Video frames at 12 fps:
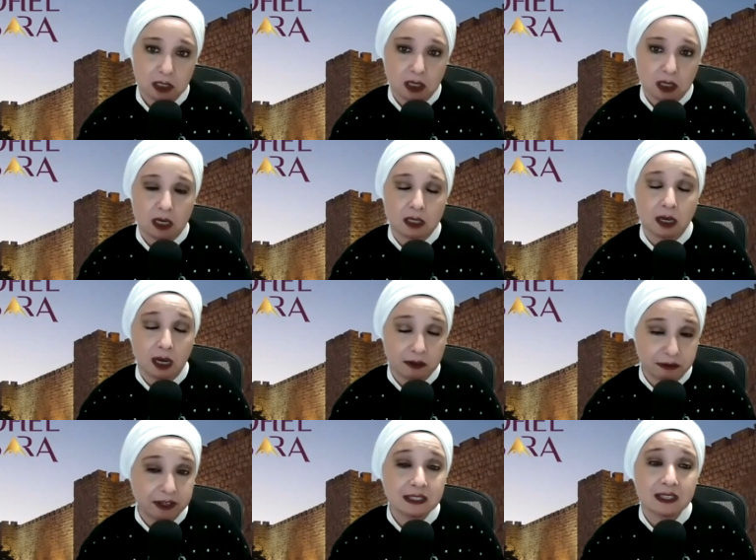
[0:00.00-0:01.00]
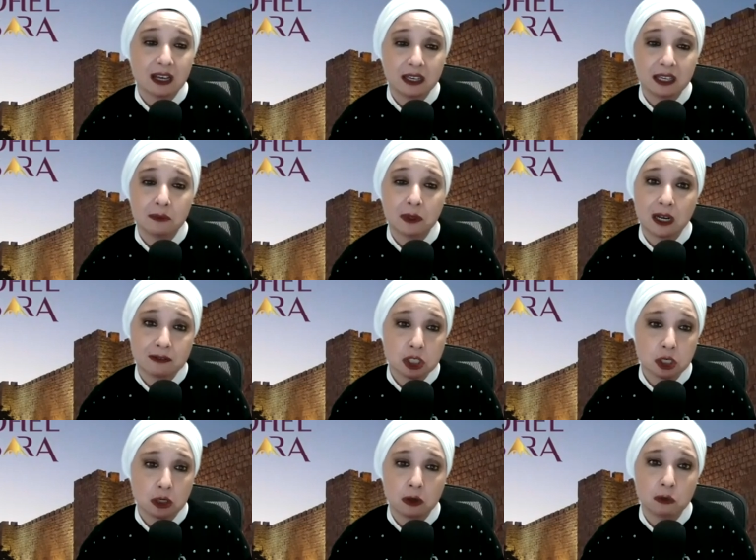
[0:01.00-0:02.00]
And the Chafetz Chaim, Alav
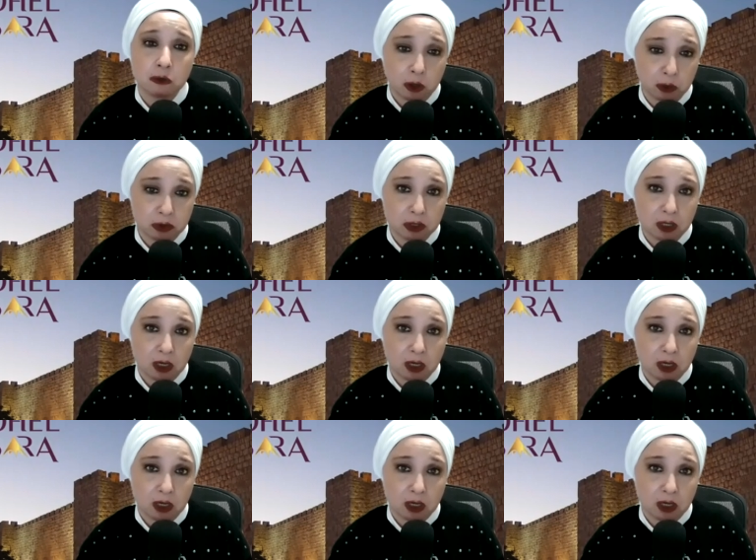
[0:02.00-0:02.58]
Shalom, wrote